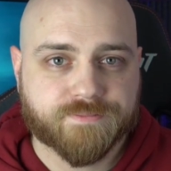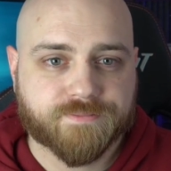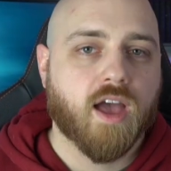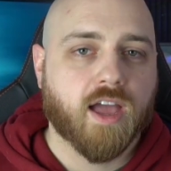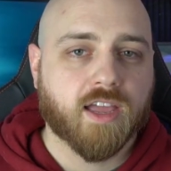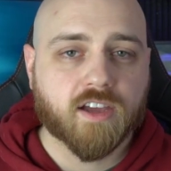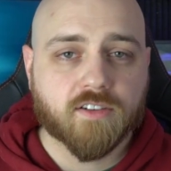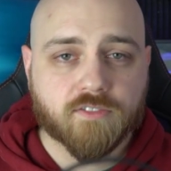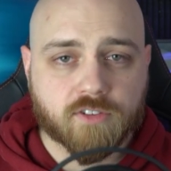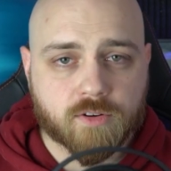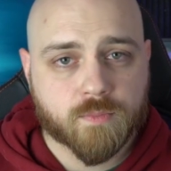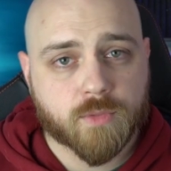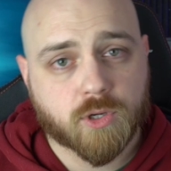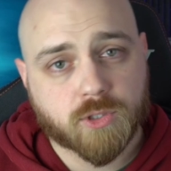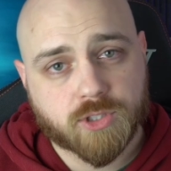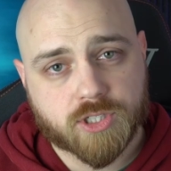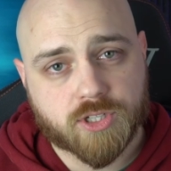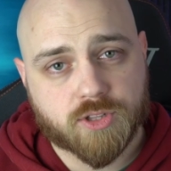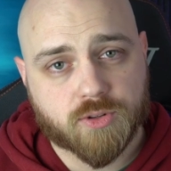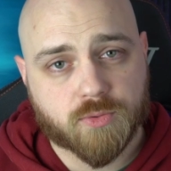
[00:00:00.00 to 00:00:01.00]
I covered
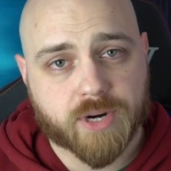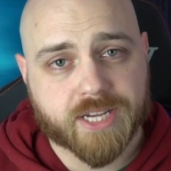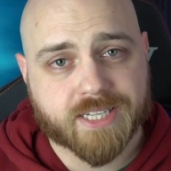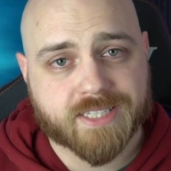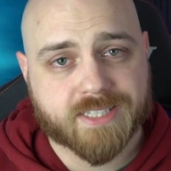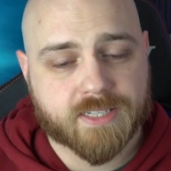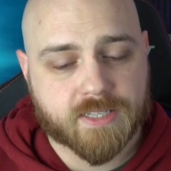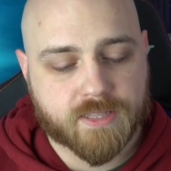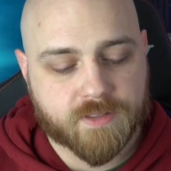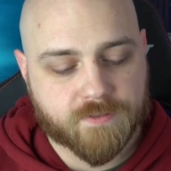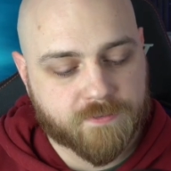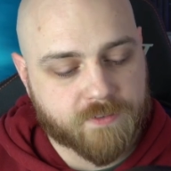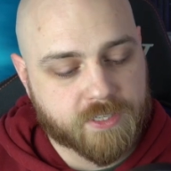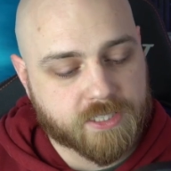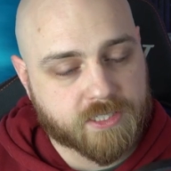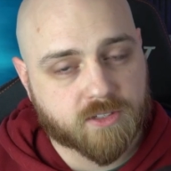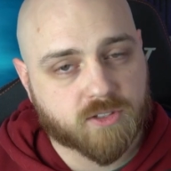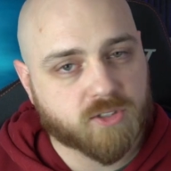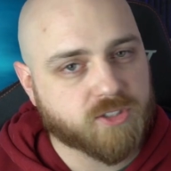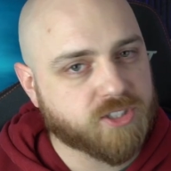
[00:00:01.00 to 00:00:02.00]
most of the rest of the
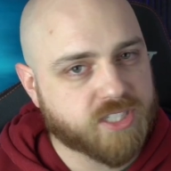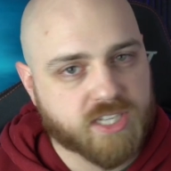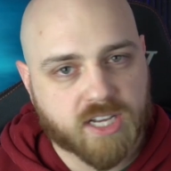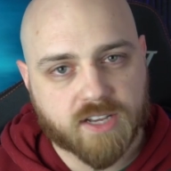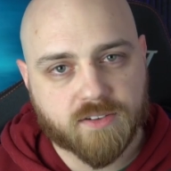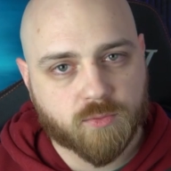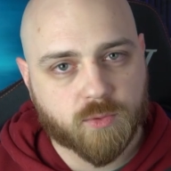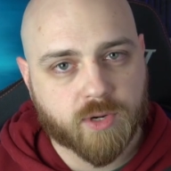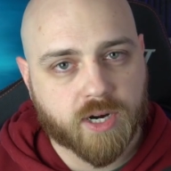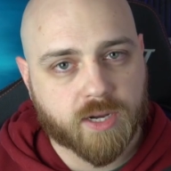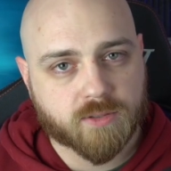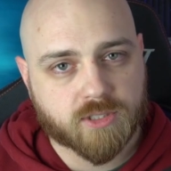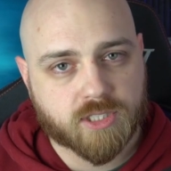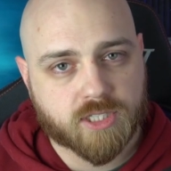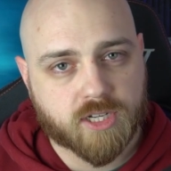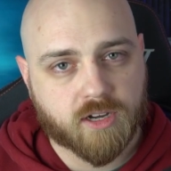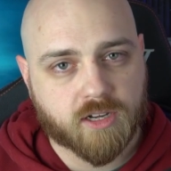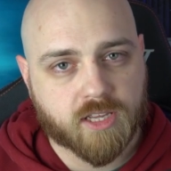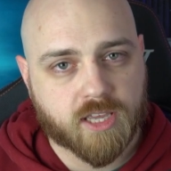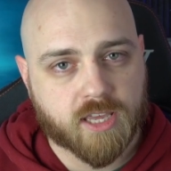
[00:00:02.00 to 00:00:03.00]
physical stuff when I was
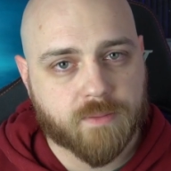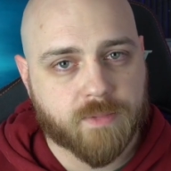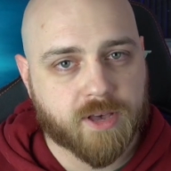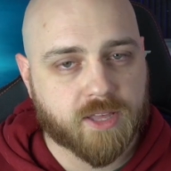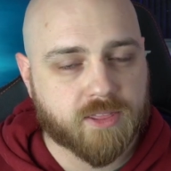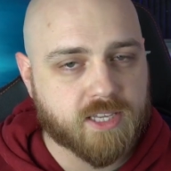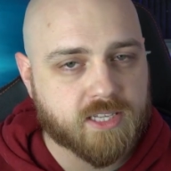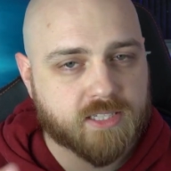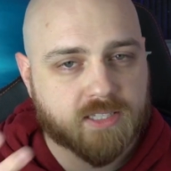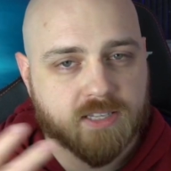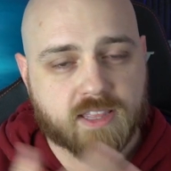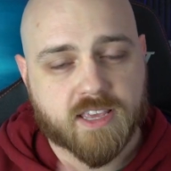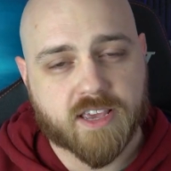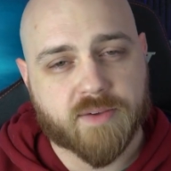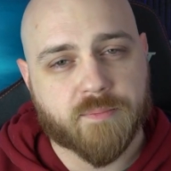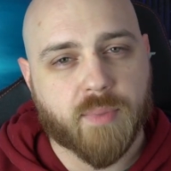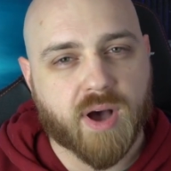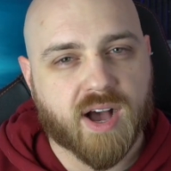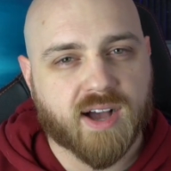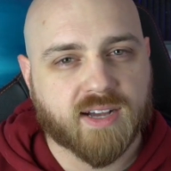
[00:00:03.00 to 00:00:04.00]
talking about these in the
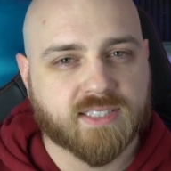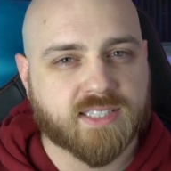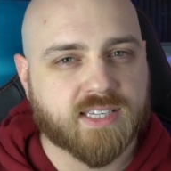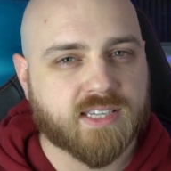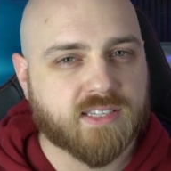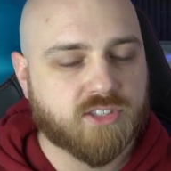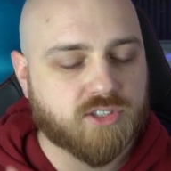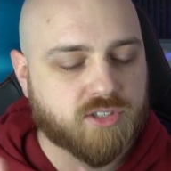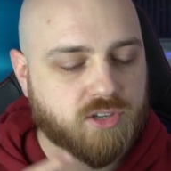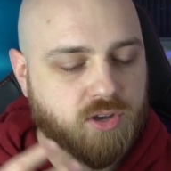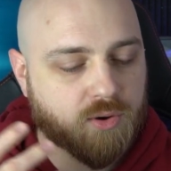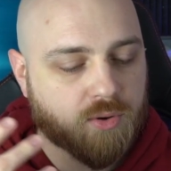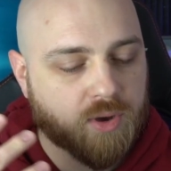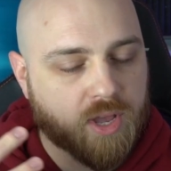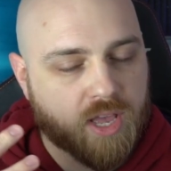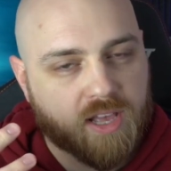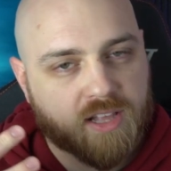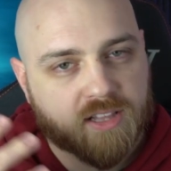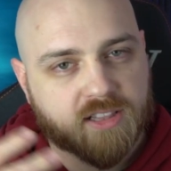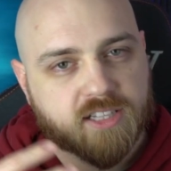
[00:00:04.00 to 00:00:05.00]
unboxing, so
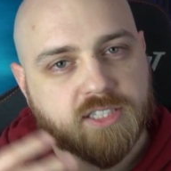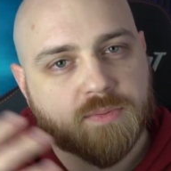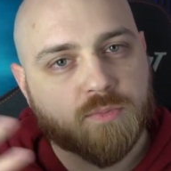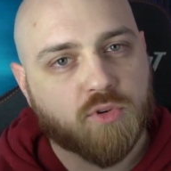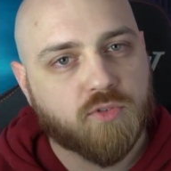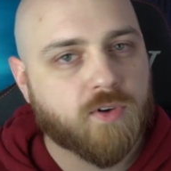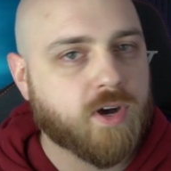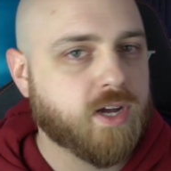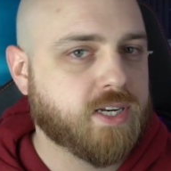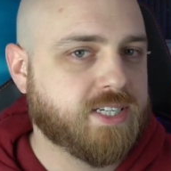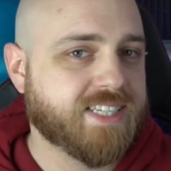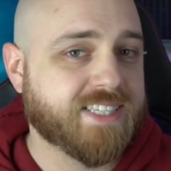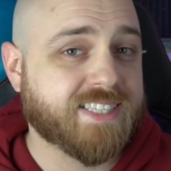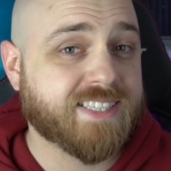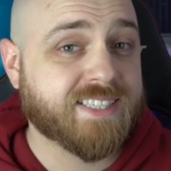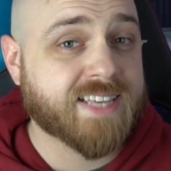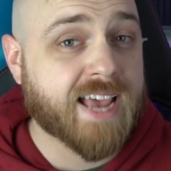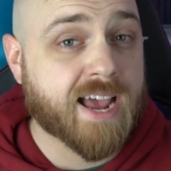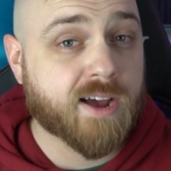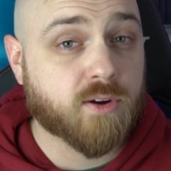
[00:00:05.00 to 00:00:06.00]
let's move on to
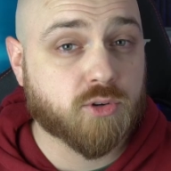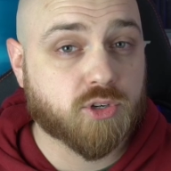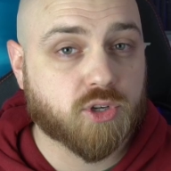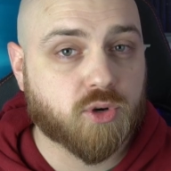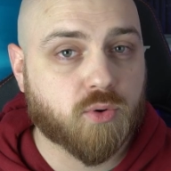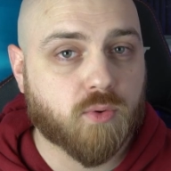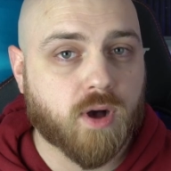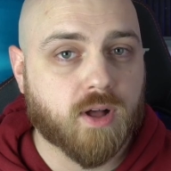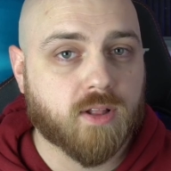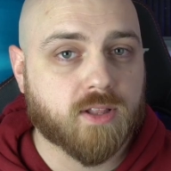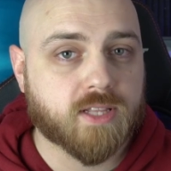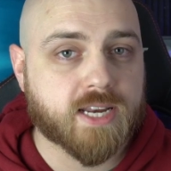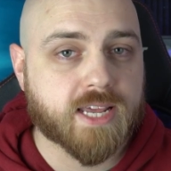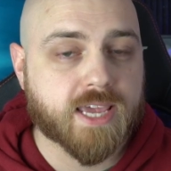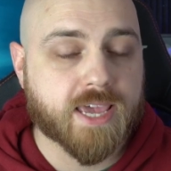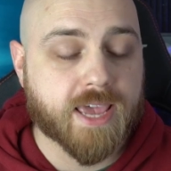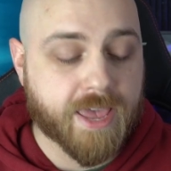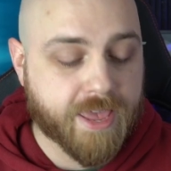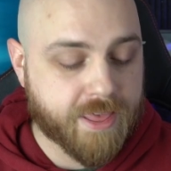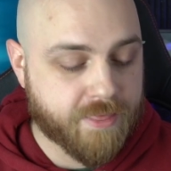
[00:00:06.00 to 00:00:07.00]
sound
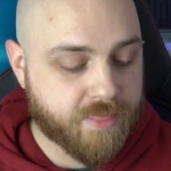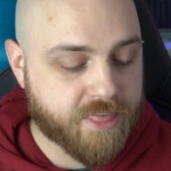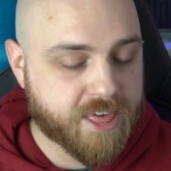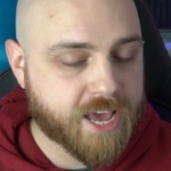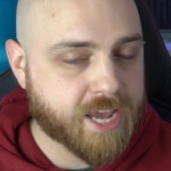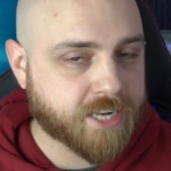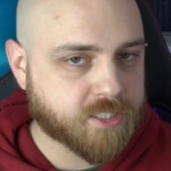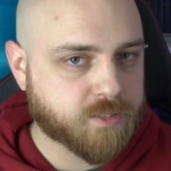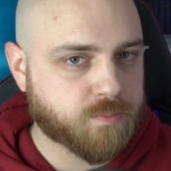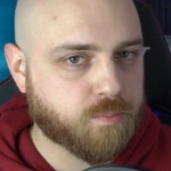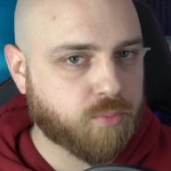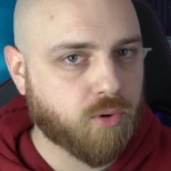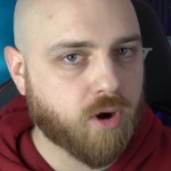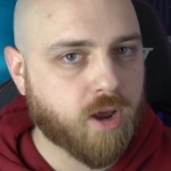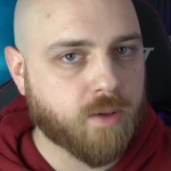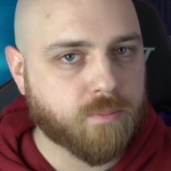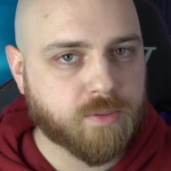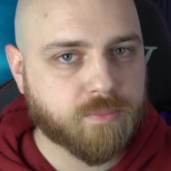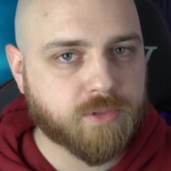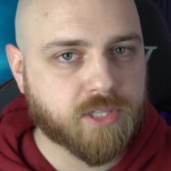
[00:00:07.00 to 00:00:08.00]
quality. And that's
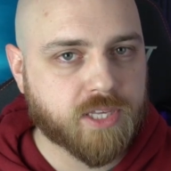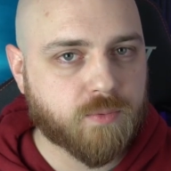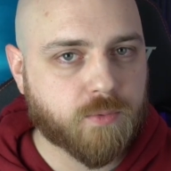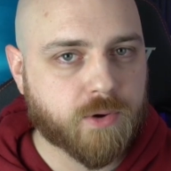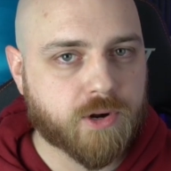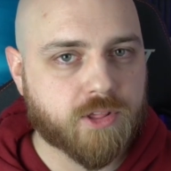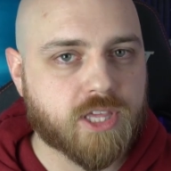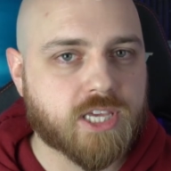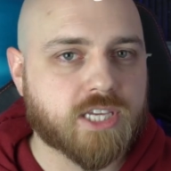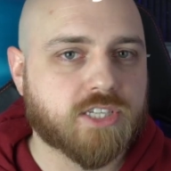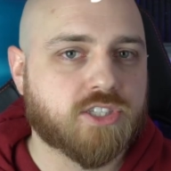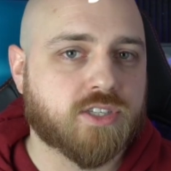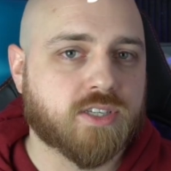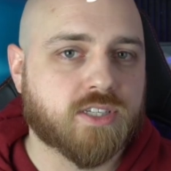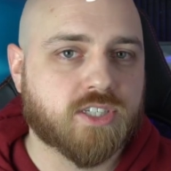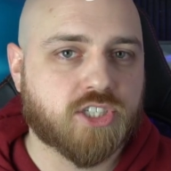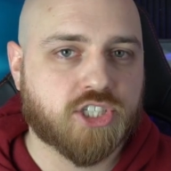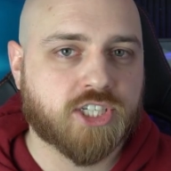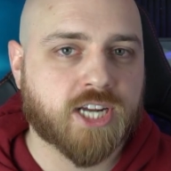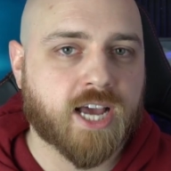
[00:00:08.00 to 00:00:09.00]
probably where these
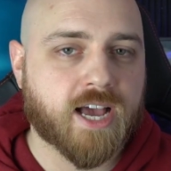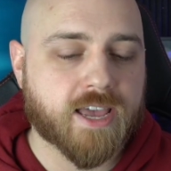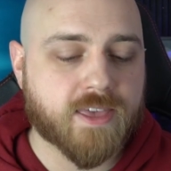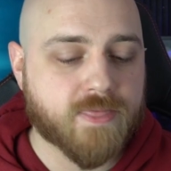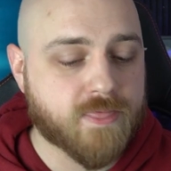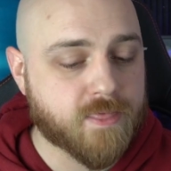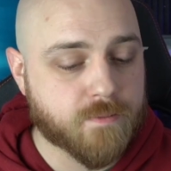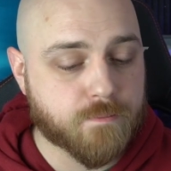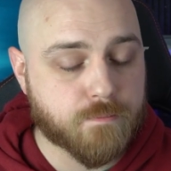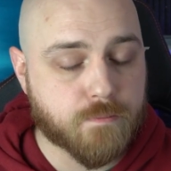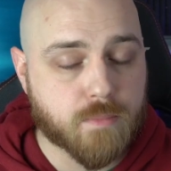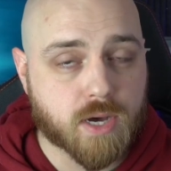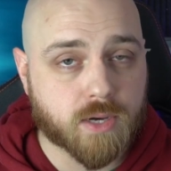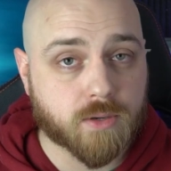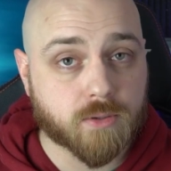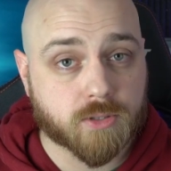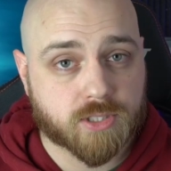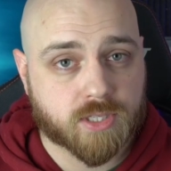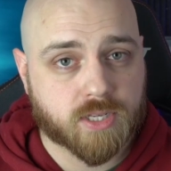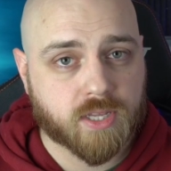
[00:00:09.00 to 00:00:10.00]
shine the
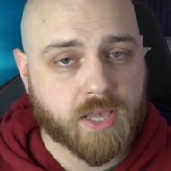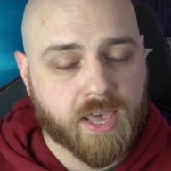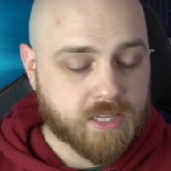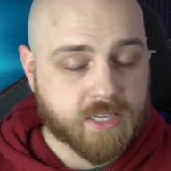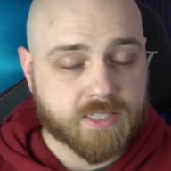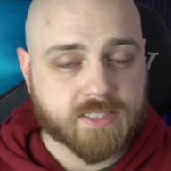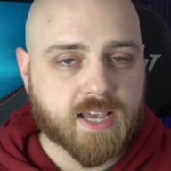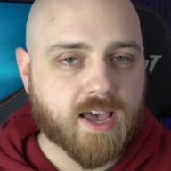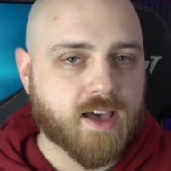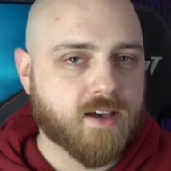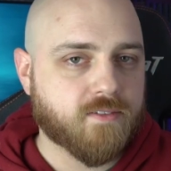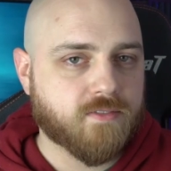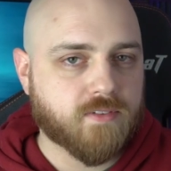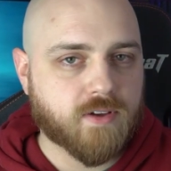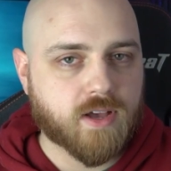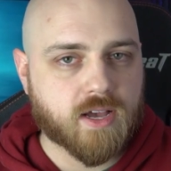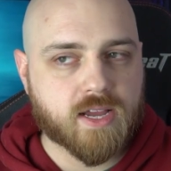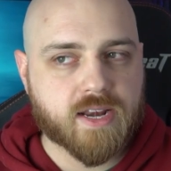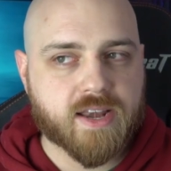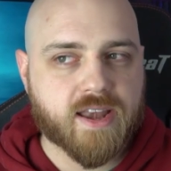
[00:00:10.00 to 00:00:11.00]
most. These have
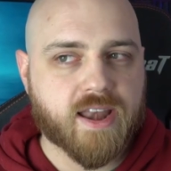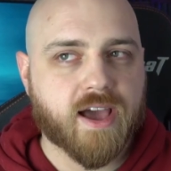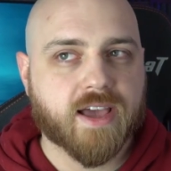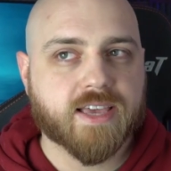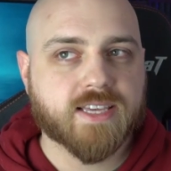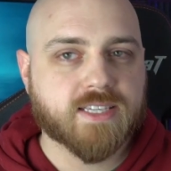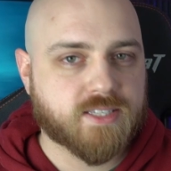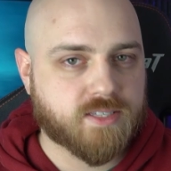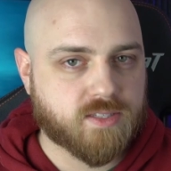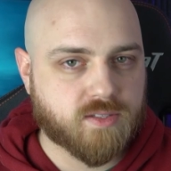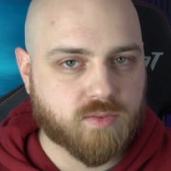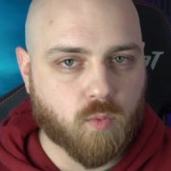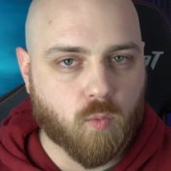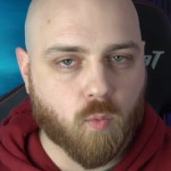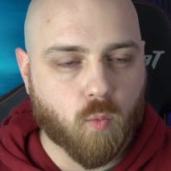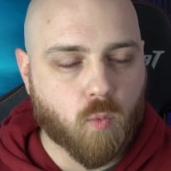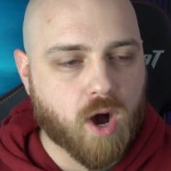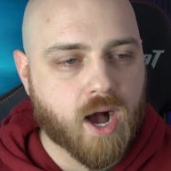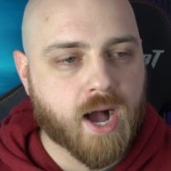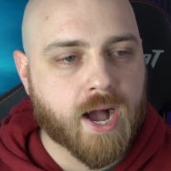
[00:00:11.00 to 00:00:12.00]
a nice
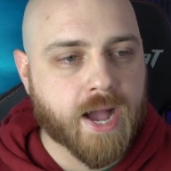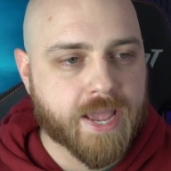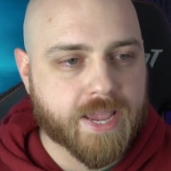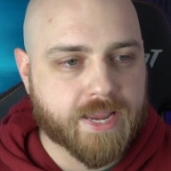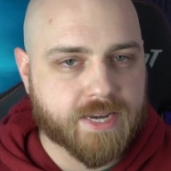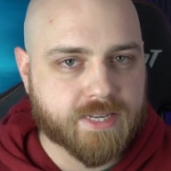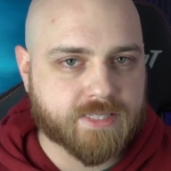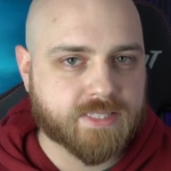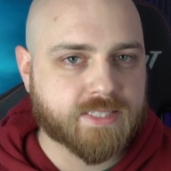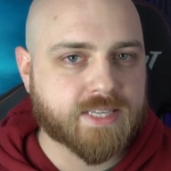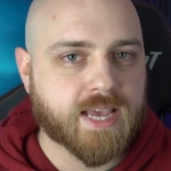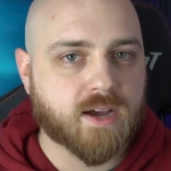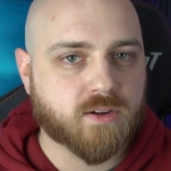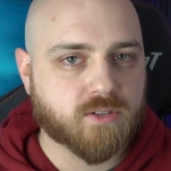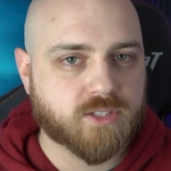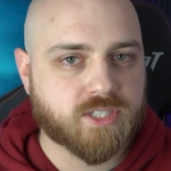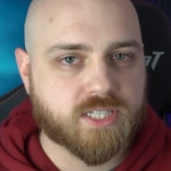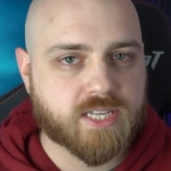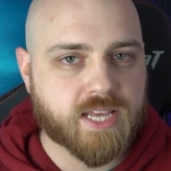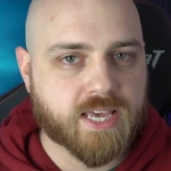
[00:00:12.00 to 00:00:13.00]
wide
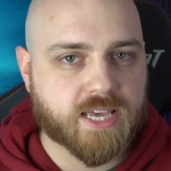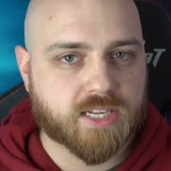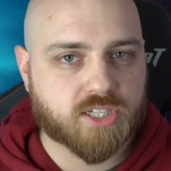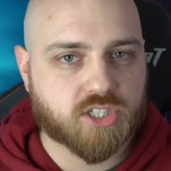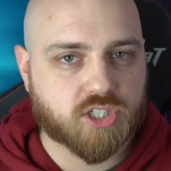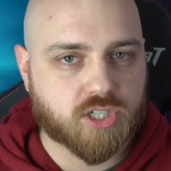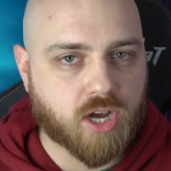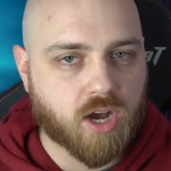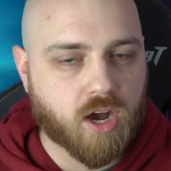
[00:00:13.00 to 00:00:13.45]
soundstage.